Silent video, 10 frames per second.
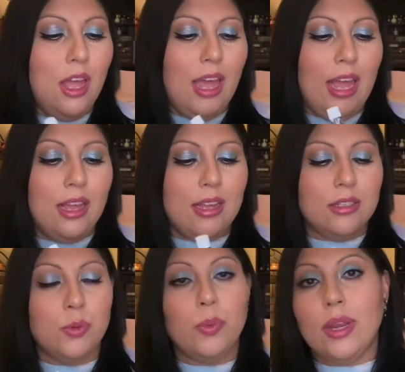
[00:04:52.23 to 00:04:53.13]

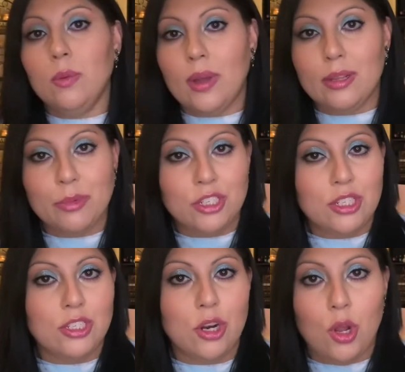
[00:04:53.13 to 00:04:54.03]
And Wet n Wild
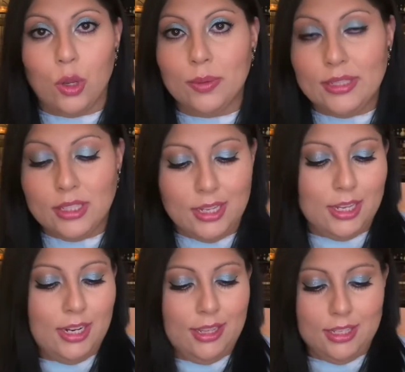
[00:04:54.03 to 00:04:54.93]
brushes are always
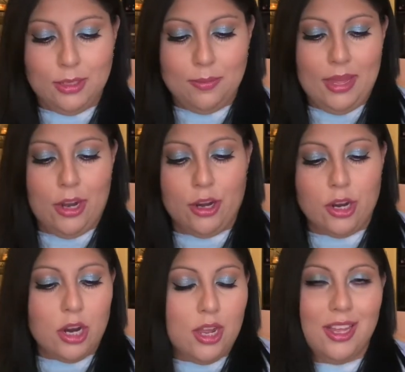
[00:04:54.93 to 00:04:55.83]
good. It doesn't
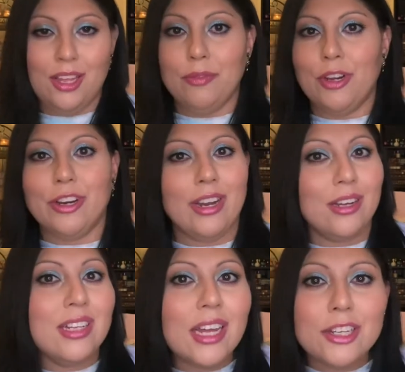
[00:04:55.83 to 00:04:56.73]
matter if they're in a
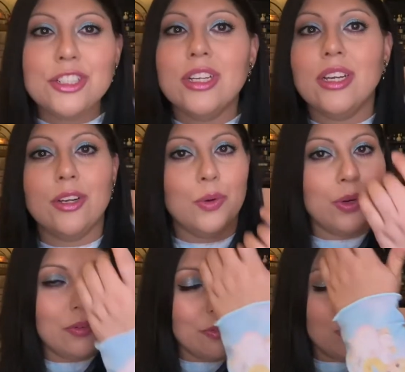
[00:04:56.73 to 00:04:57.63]
collection or
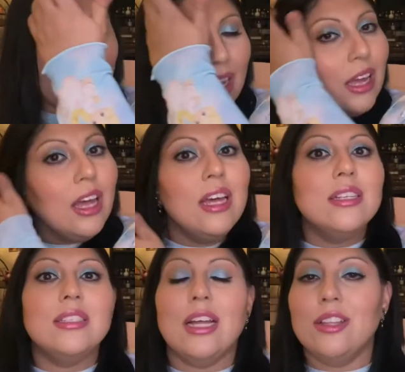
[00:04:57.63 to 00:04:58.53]
if they
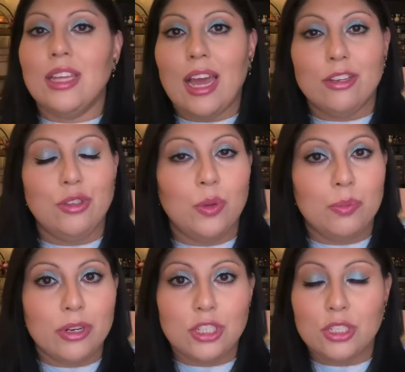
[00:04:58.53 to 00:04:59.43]
sell the actual
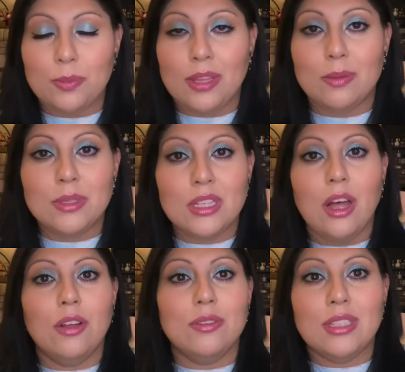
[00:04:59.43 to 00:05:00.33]
brushes by
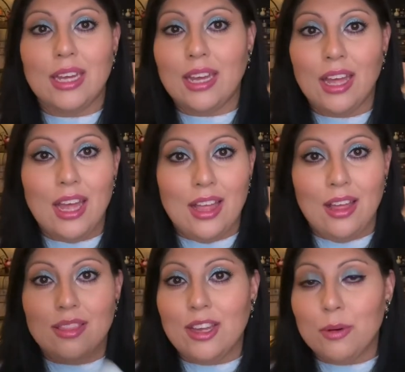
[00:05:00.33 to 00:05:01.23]
themselves. Like,
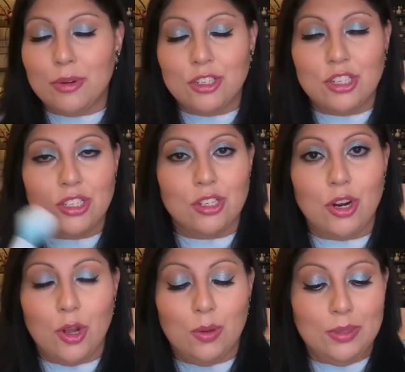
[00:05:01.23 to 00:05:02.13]
their brushes
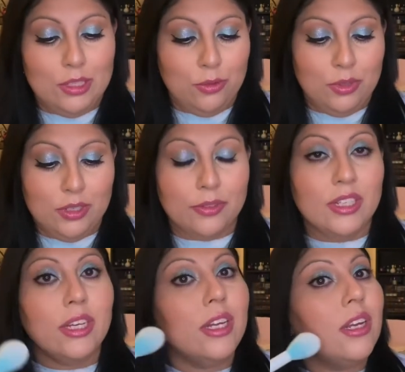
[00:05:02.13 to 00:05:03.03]
are always really,
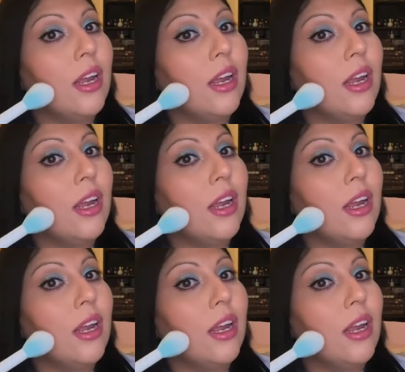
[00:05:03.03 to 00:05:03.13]
really good.